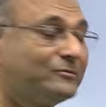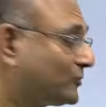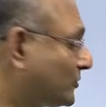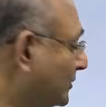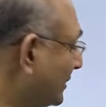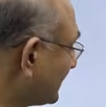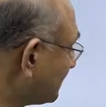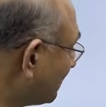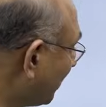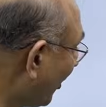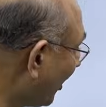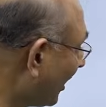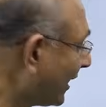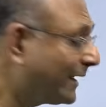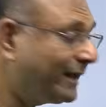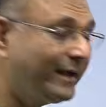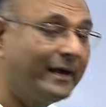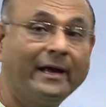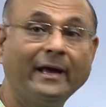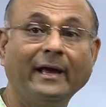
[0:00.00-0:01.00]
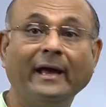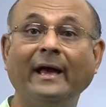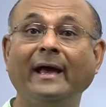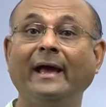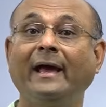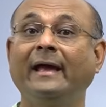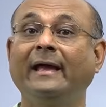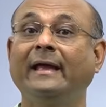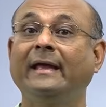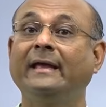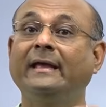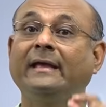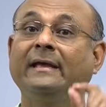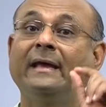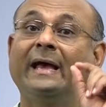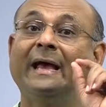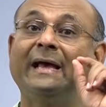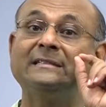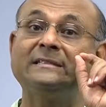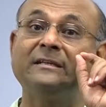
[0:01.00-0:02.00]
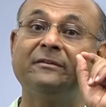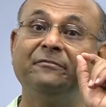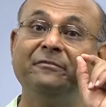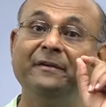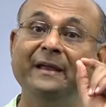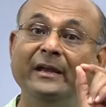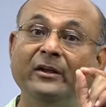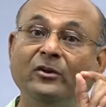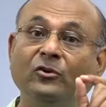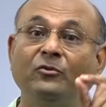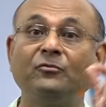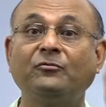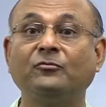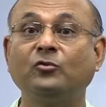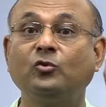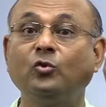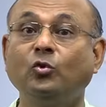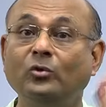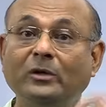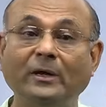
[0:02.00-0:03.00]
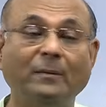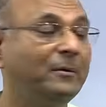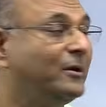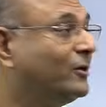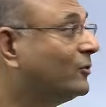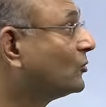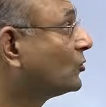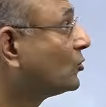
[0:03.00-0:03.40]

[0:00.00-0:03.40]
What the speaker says: So this boy has a weight of 2W,